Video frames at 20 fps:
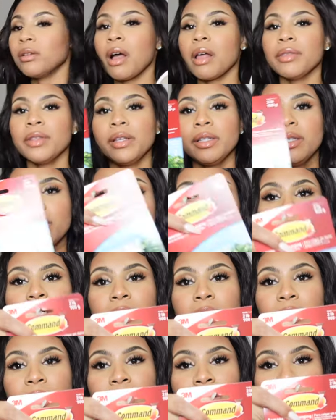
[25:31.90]
got these
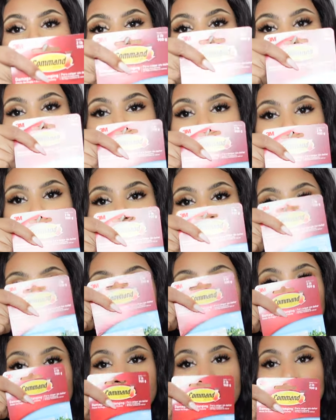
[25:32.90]
hooks, just some bigger
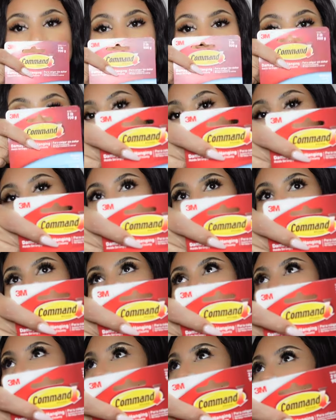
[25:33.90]
hooks. But
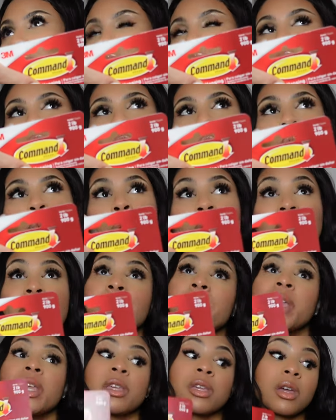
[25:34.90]
I don't even know what I'm
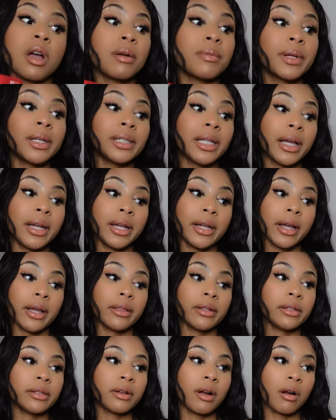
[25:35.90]
hanging up because I didn't get
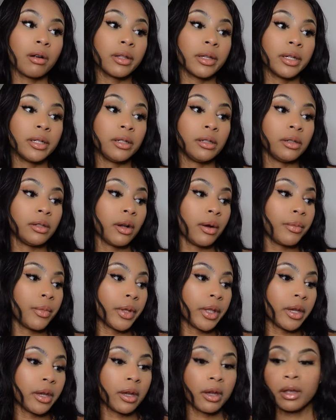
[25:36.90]
this garland. And so I'm
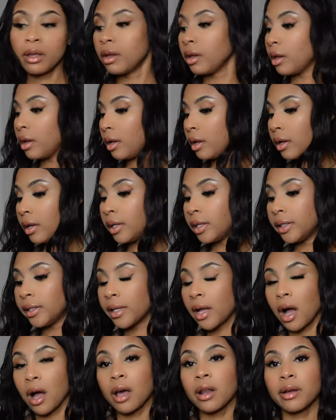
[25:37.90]
really
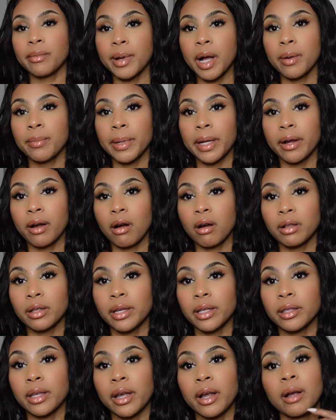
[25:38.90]
sad about my
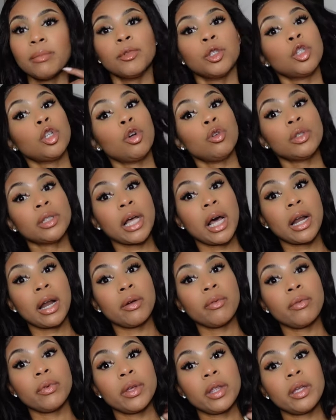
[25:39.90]
garland. Like I'm so sad. I
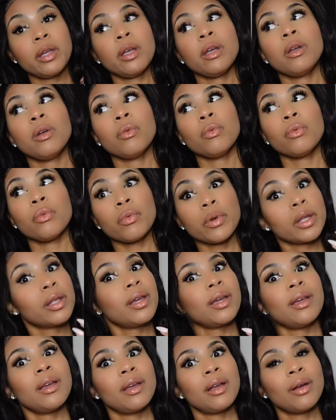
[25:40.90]
really,
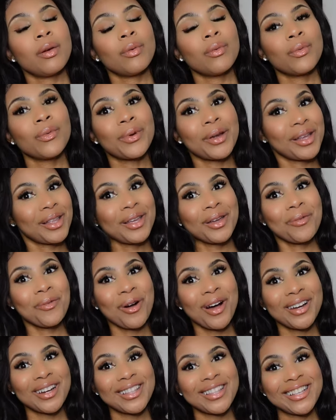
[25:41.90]
really, really
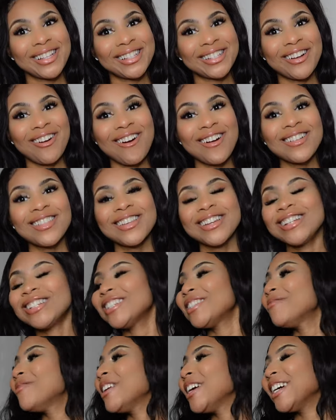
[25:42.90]
wanted this
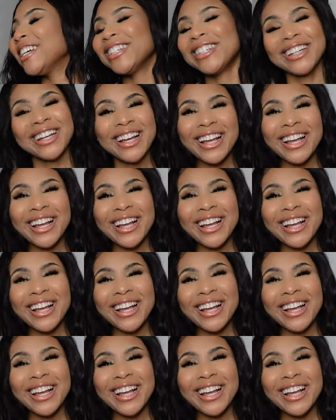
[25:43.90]
garland, but